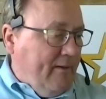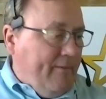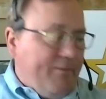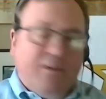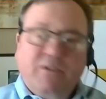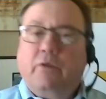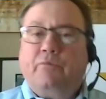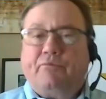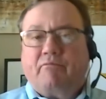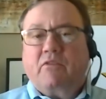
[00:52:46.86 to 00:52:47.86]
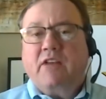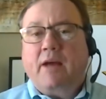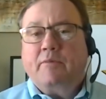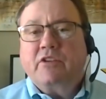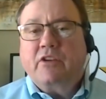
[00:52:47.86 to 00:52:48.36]
so,
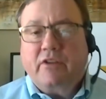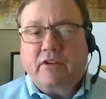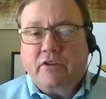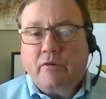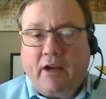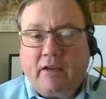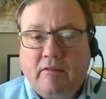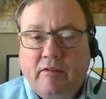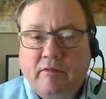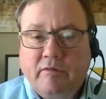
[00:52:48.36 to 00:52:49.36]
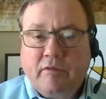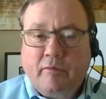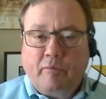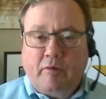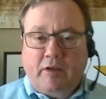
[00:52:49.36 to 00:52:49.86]
cybersecurity, you're right. So
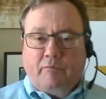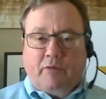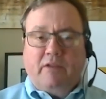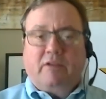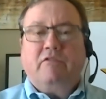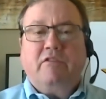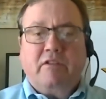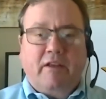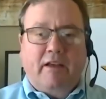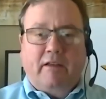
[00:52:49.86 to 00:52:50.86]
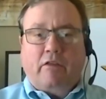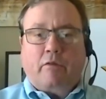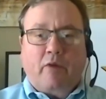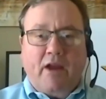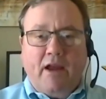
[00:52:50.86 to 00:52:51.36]
Brent, you just hit
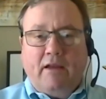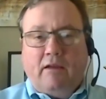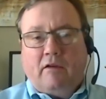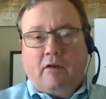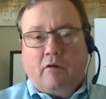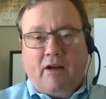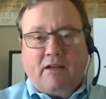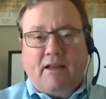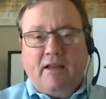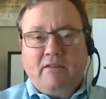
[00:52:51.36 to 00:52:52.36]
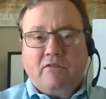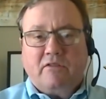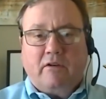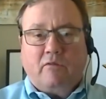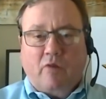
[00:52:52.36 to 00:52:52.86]
3 correct answers in
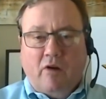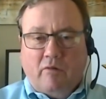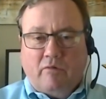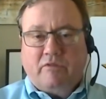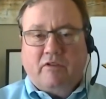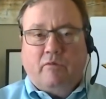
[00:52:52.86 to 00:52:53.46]
a row. So we're